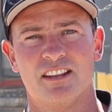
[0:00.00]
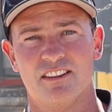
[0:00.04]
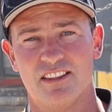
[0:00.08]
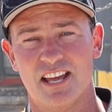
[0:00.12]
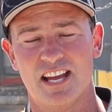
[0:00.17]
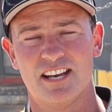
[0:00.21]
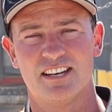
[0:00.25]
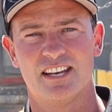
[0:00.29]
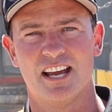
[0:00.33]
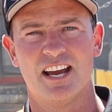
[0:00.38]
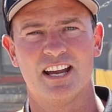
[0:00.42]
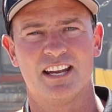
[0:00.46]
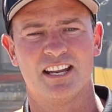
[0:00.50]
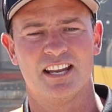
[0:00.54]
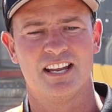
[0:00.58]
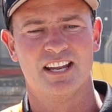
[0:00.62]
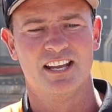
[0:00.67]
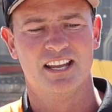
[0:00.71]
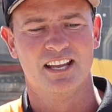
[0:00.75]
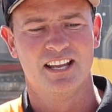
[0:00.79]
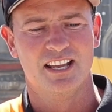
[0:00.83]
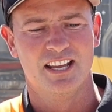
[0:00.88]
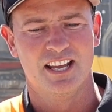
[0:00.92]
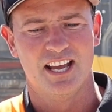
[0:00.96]
that day.
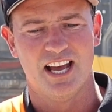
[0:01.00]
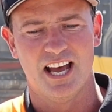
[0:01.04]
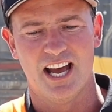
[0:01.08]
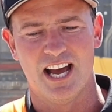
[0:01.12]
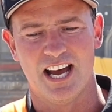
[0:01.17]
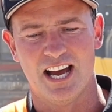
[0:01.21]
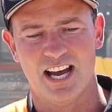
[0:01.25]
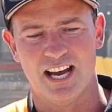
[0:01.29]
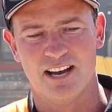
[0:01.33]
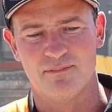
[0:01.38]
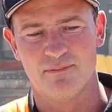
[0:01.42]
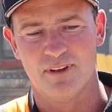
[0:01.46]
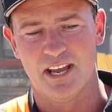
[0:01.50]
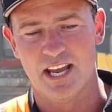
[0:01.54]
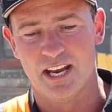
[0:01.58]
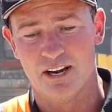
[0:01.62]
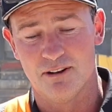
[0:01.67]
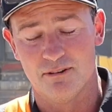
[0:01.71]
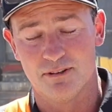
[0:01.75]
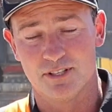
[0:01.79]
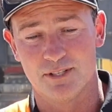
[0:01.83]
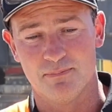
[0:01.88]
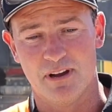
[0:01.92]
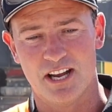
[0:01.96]
And
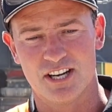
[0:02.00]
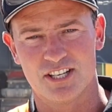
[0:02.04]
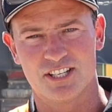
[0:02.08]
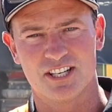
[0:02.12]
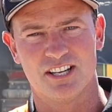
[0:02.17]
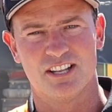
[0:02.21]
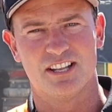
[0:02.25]
it was much